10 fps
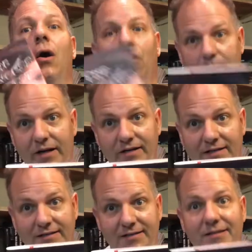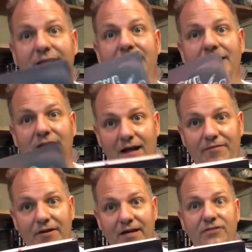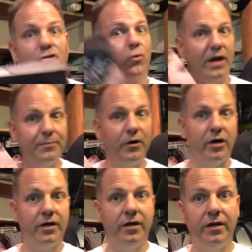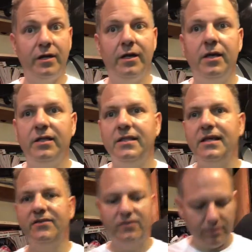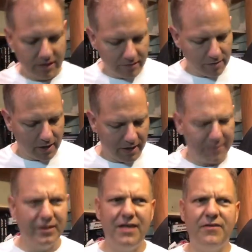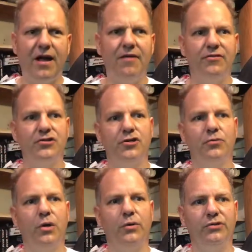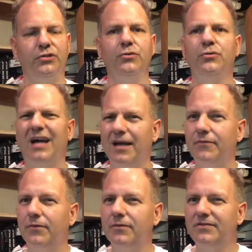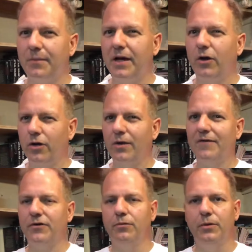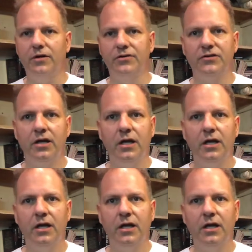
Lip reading: Oh my goodness. Not for kids. Great book. I believe Carrie Fisher wrote two kind of semi-autographical books.